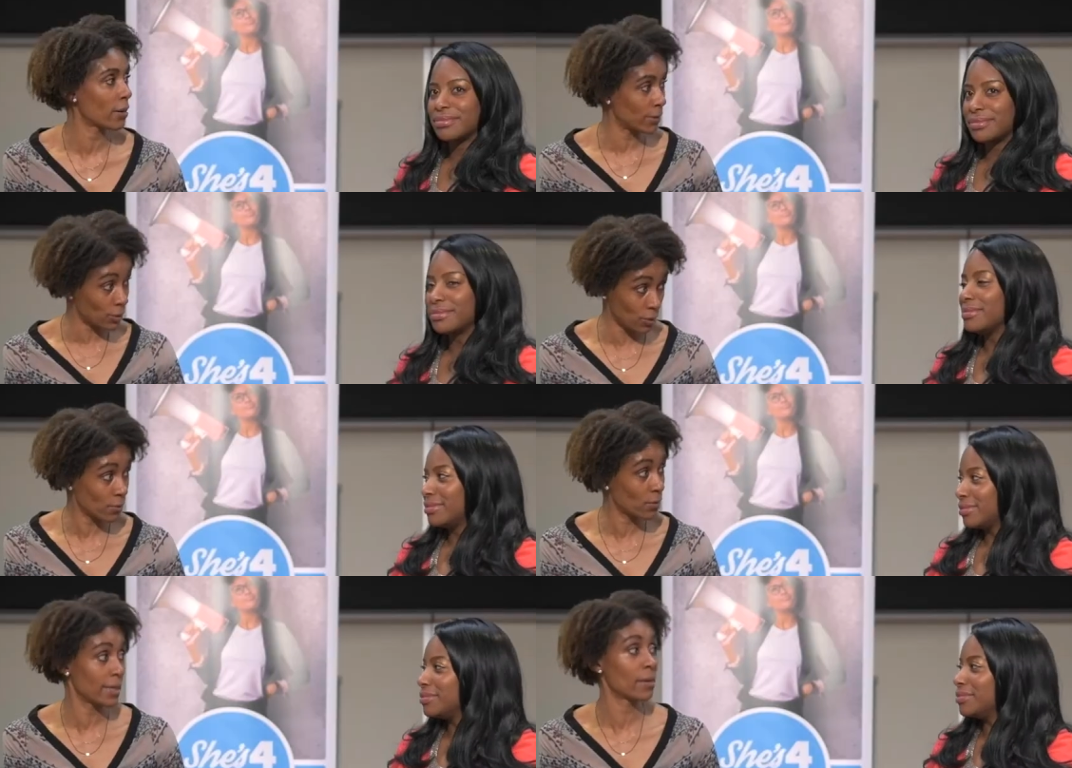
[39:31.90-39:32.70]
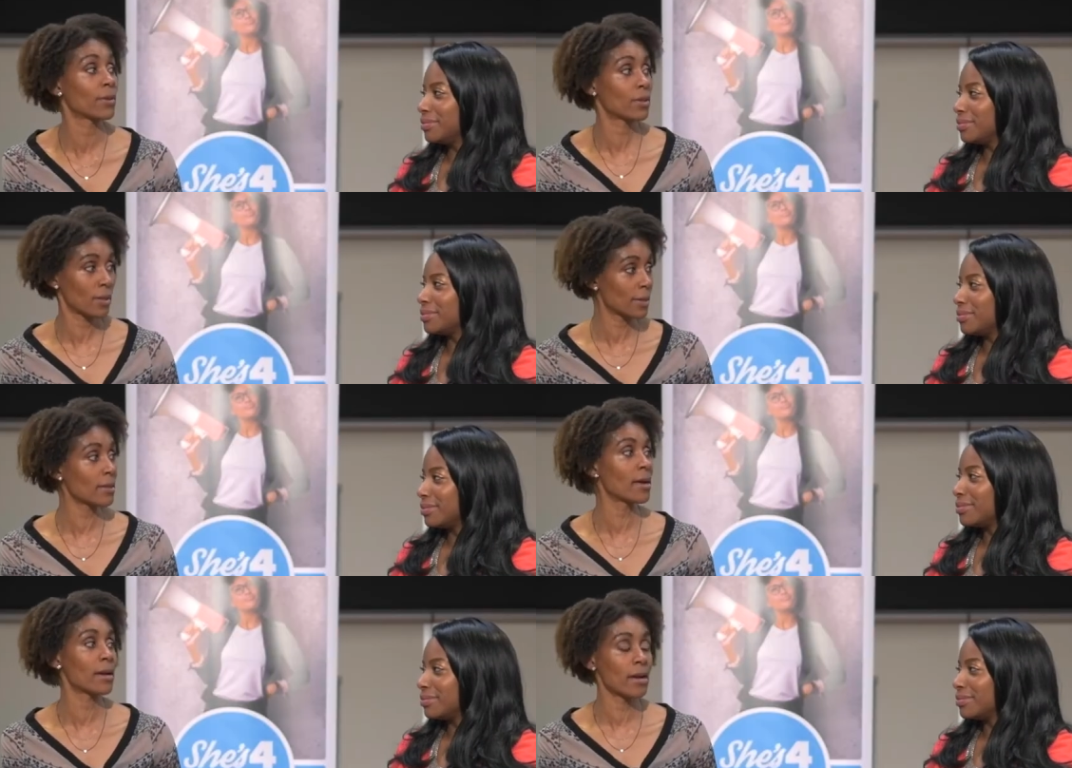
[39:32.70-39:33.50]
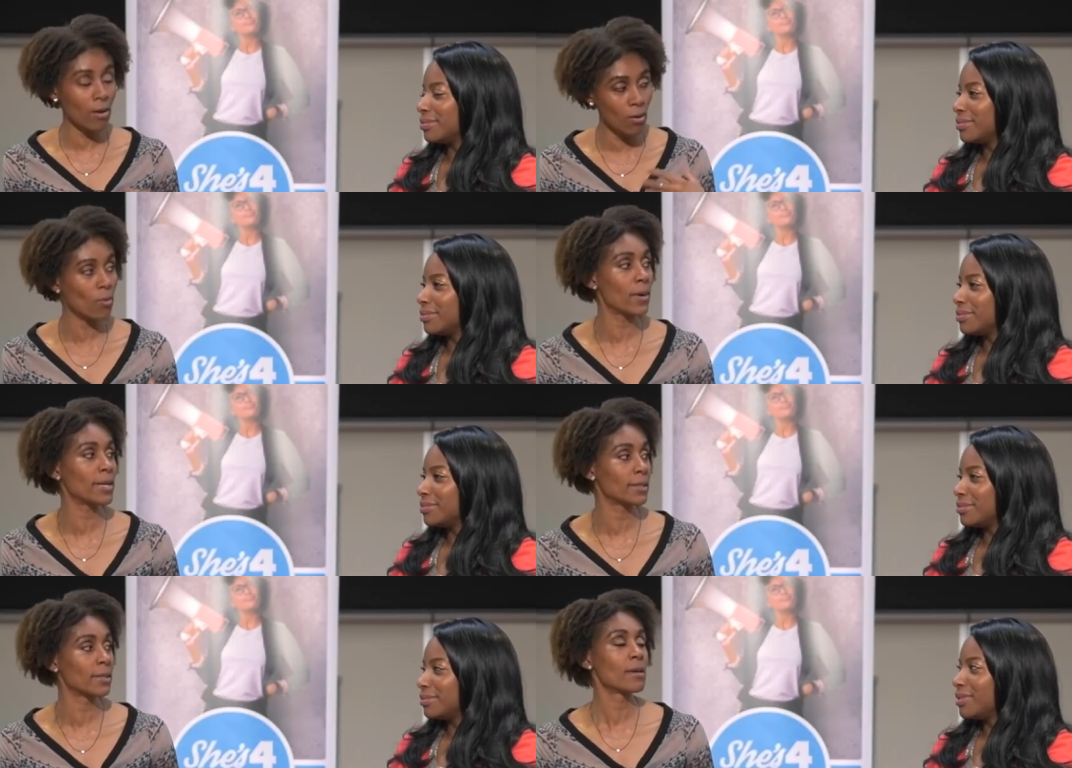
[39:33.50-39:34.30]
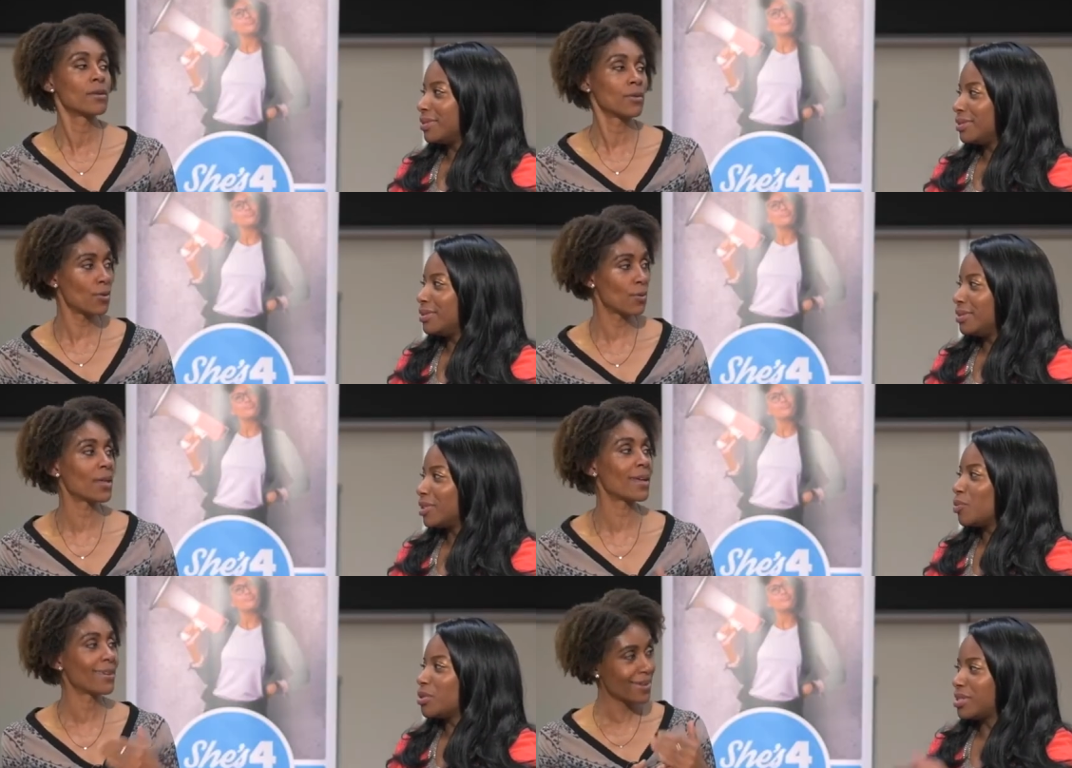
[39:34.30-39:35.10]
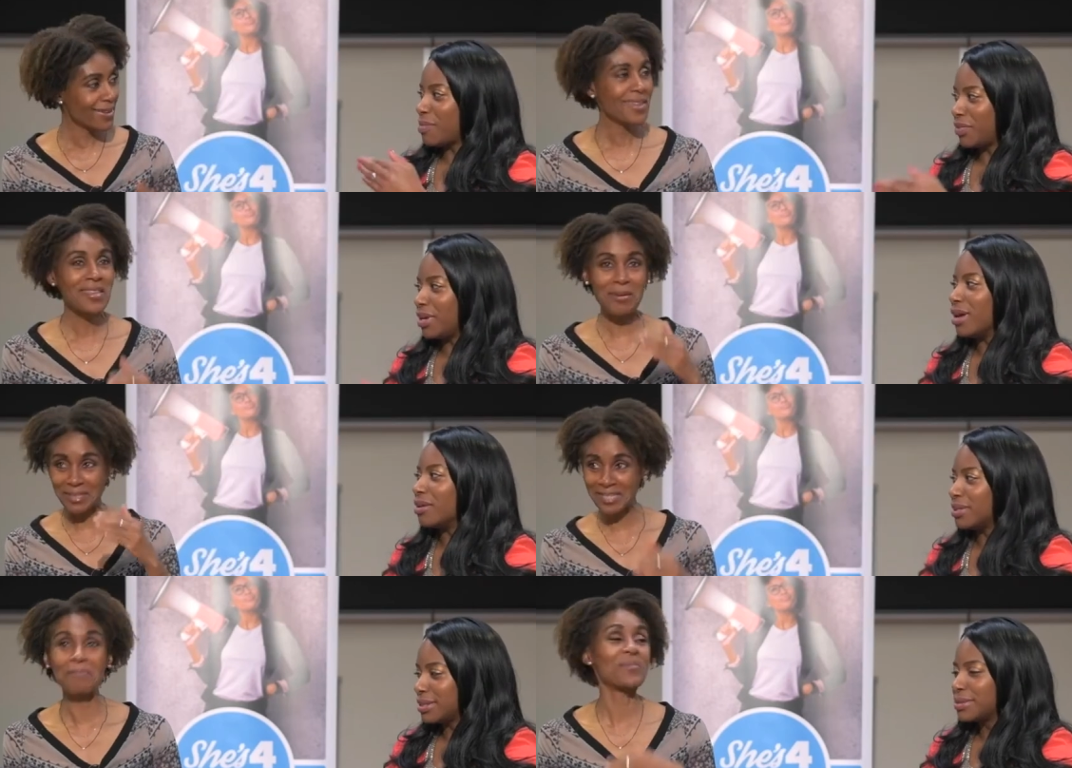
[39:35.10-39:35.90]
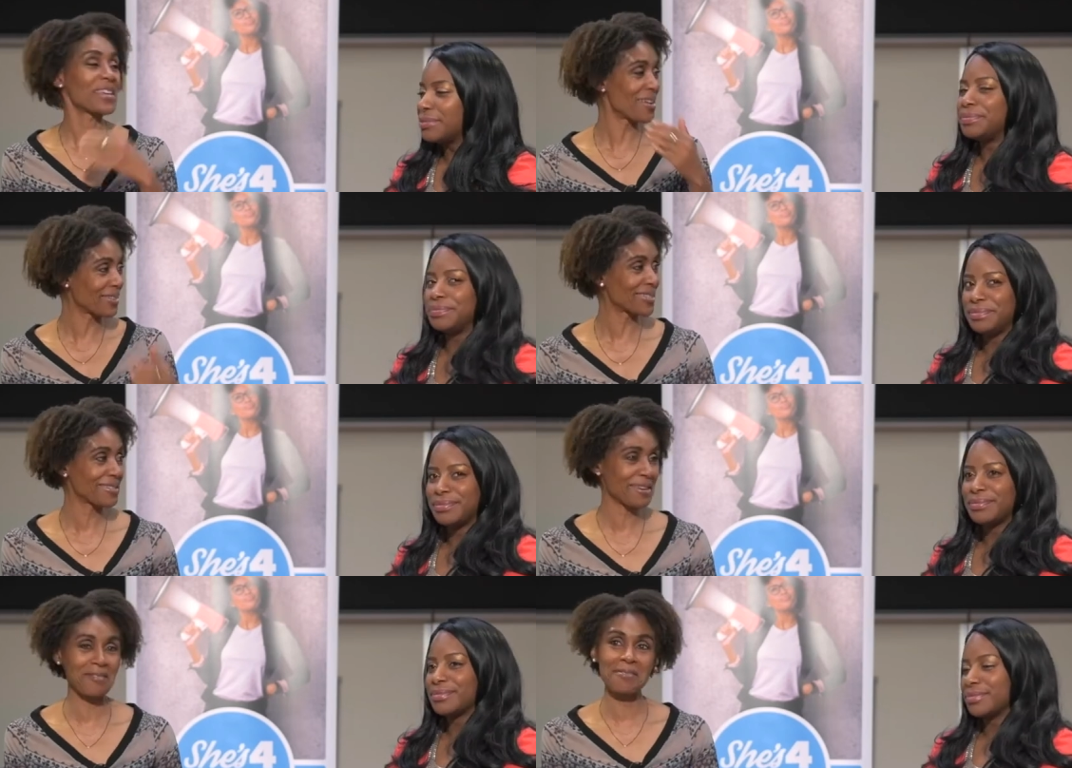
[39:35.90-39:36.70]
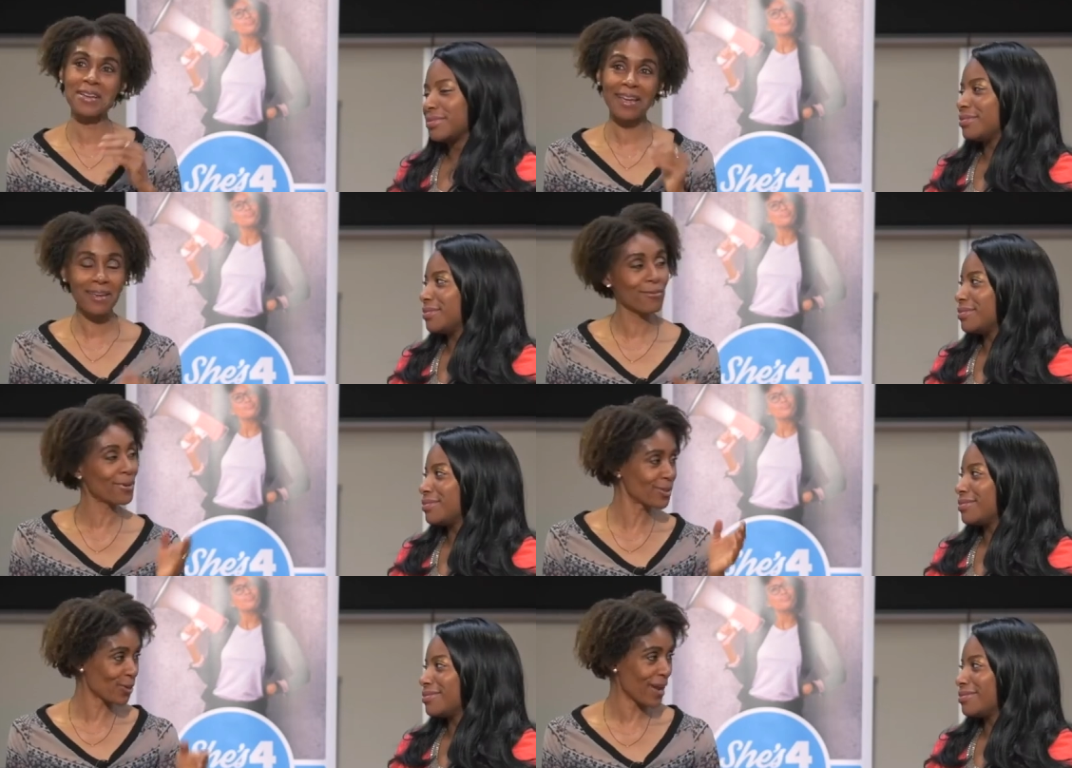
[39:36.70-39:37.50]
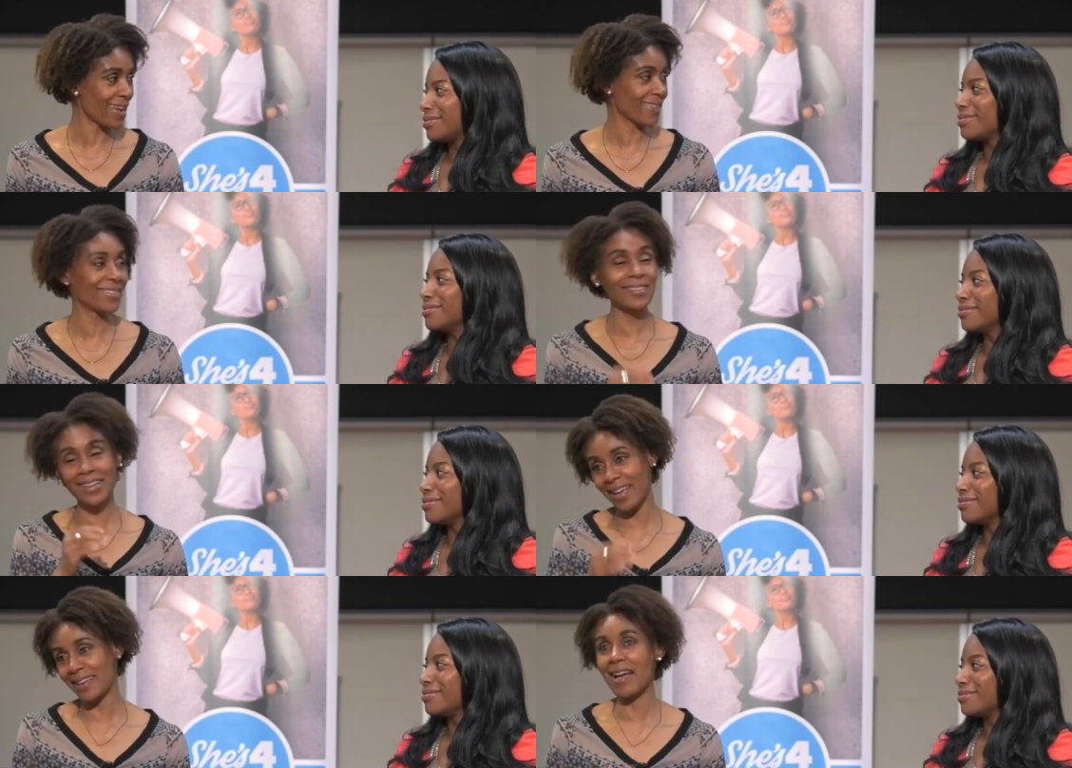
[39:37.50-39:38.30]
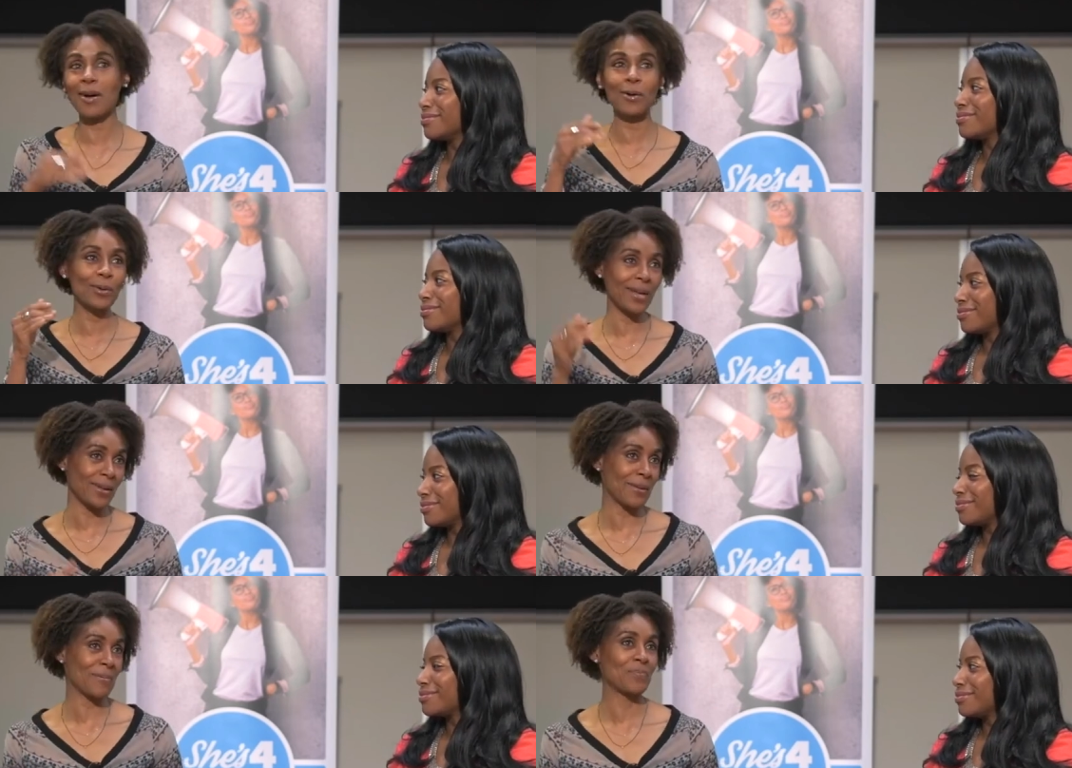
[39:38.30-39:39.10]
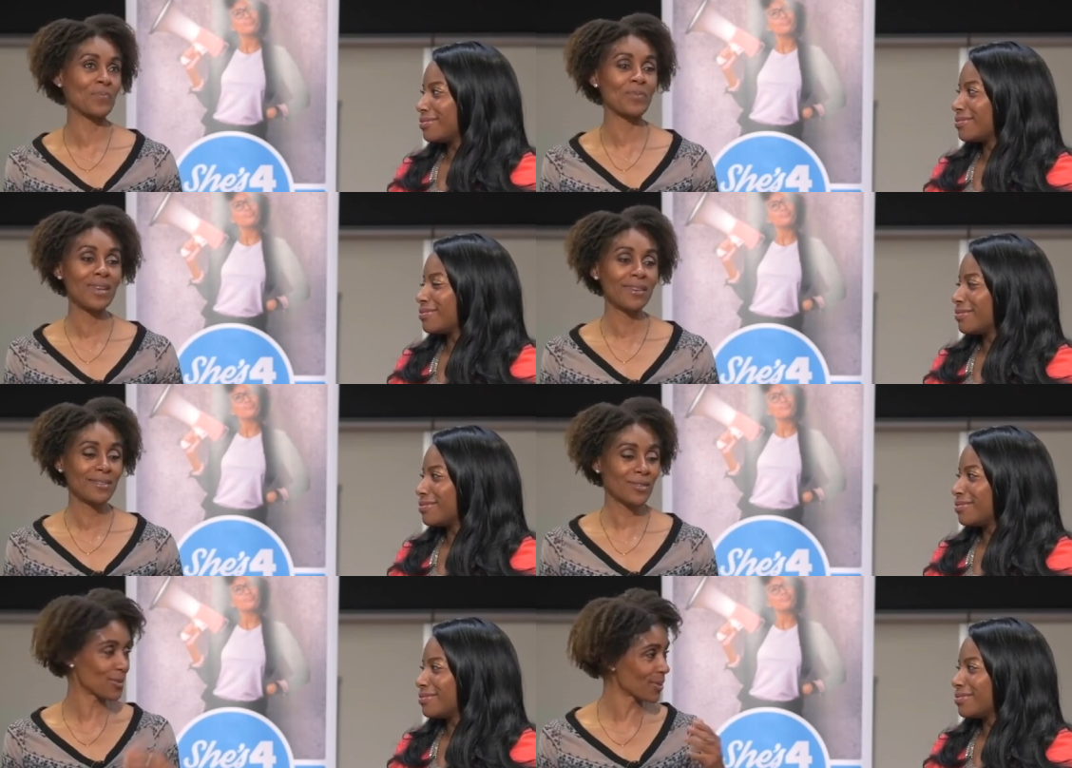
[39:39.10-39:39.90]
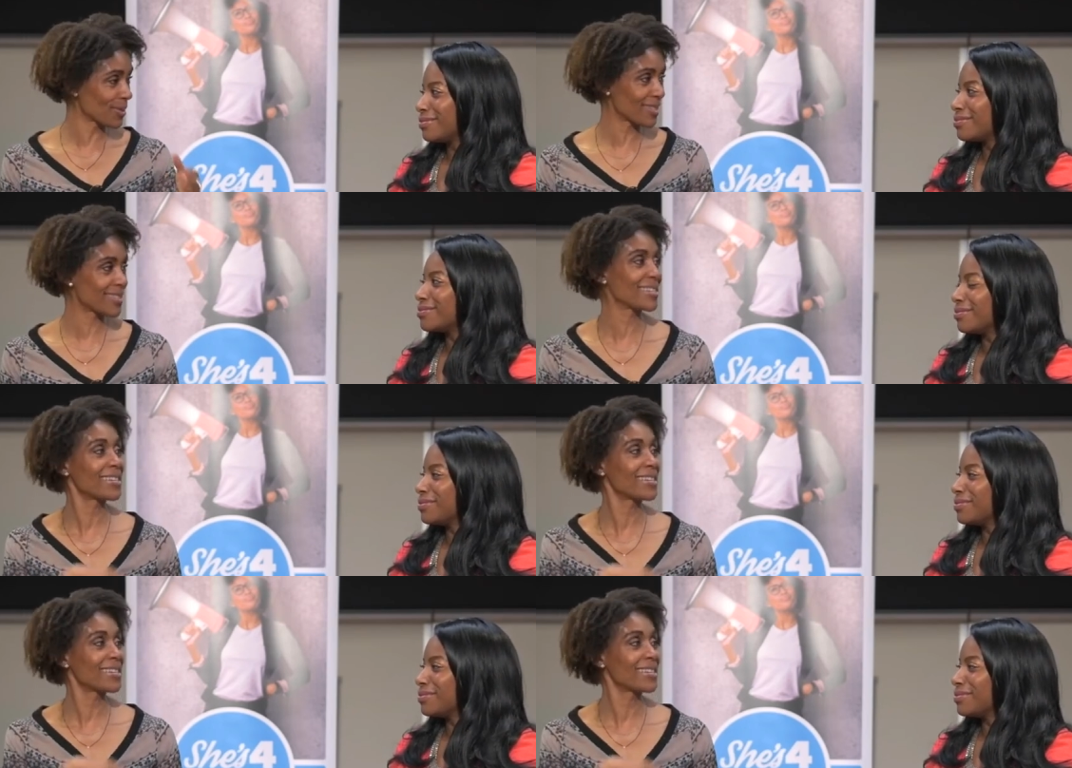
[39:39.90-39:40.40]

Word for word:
Speaker 1: would do. I never mm. thought that. I always knew that it was something, it was else. something else. Like okay, run track. Mm-hmm. Okay, now. Um, journalist and